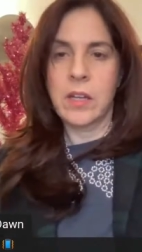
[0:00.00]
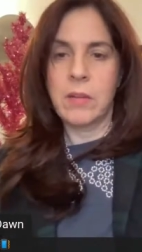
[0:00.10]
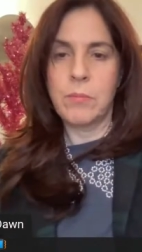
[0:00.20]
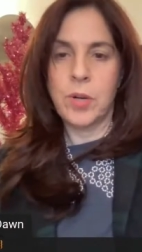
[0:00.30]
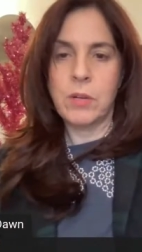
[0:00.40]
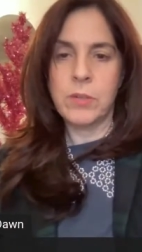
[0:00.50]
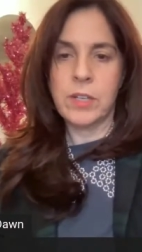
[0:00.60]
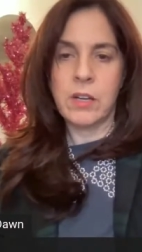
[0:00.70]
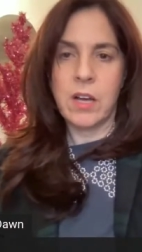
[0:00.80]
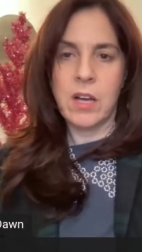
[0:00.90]
And Barbara
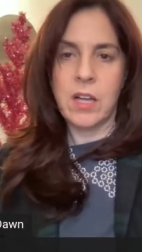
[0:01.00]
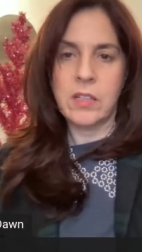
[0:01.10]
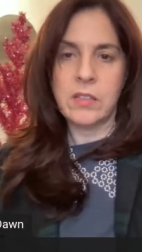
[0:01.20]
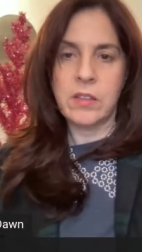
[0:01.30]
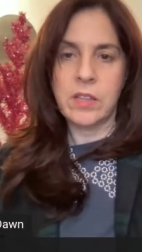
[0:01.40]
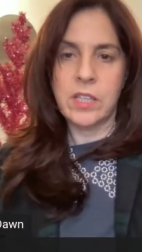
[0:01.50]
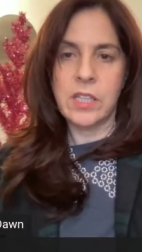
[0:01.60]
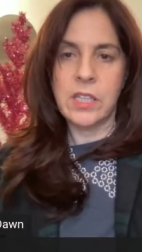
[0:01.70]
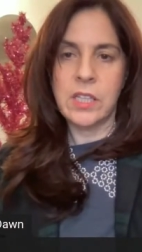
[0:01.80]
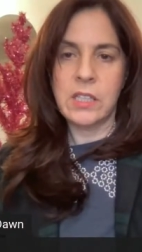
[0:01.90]
got
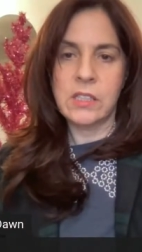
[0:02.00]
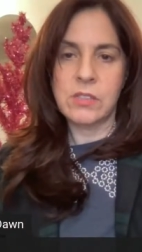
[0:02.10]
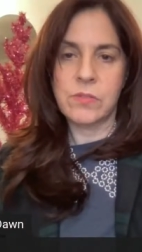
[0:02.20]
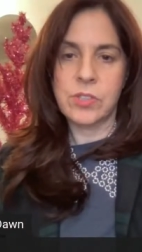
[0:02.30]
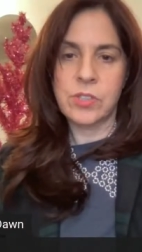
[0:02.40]
these for